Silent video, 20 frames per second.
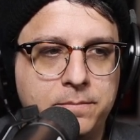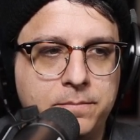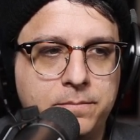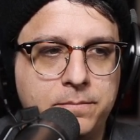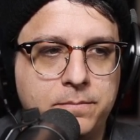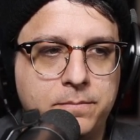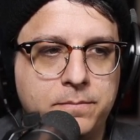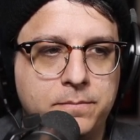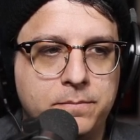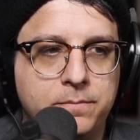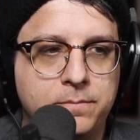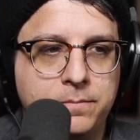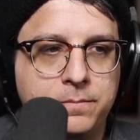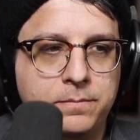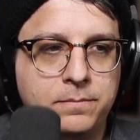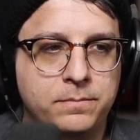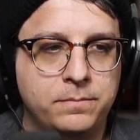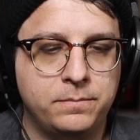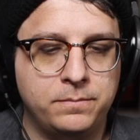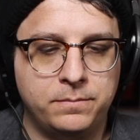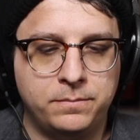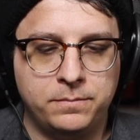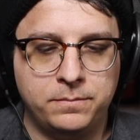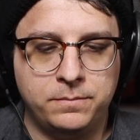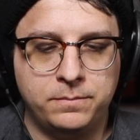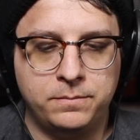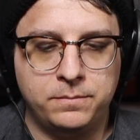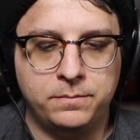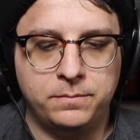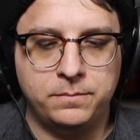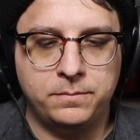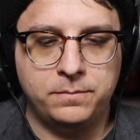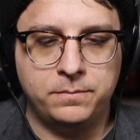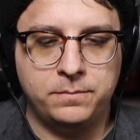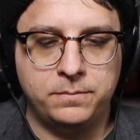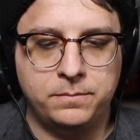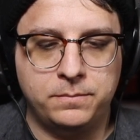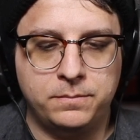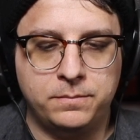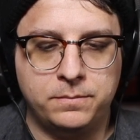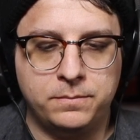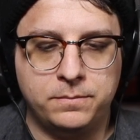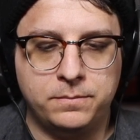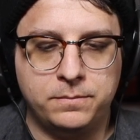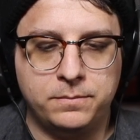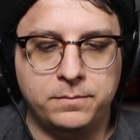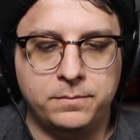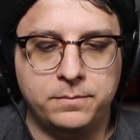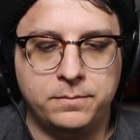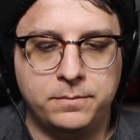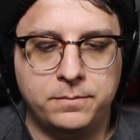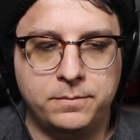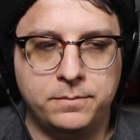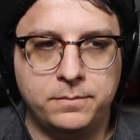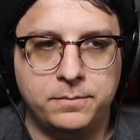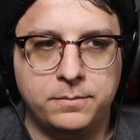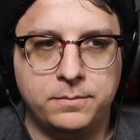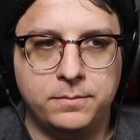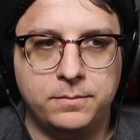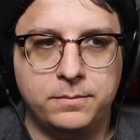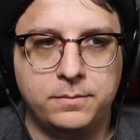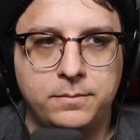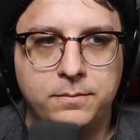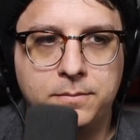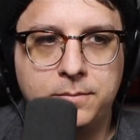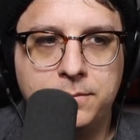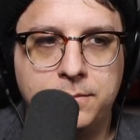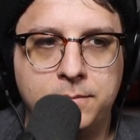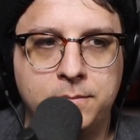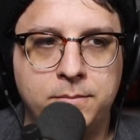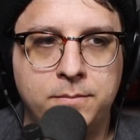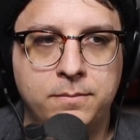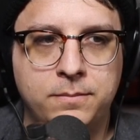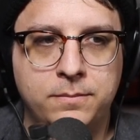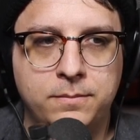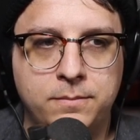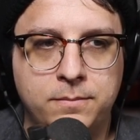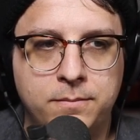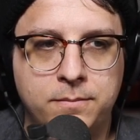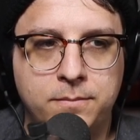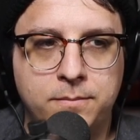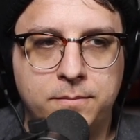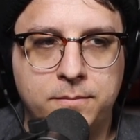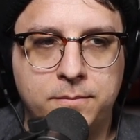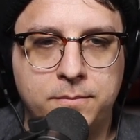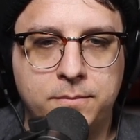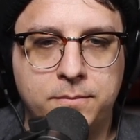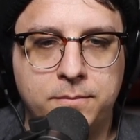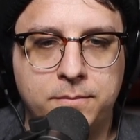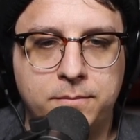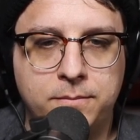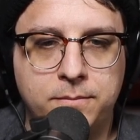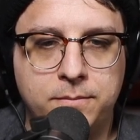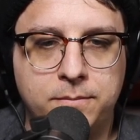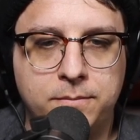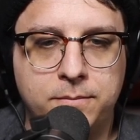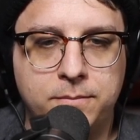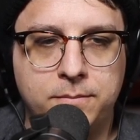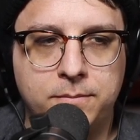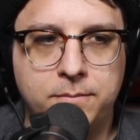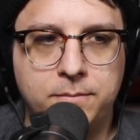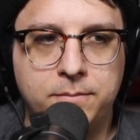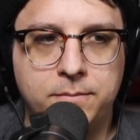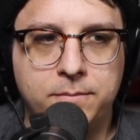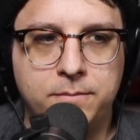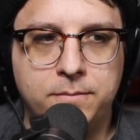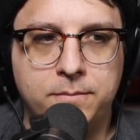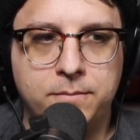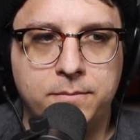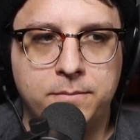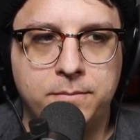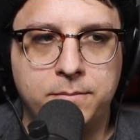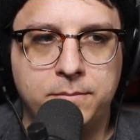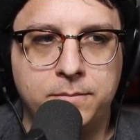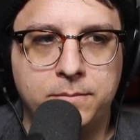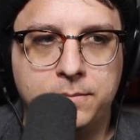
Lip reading: Nothing is said.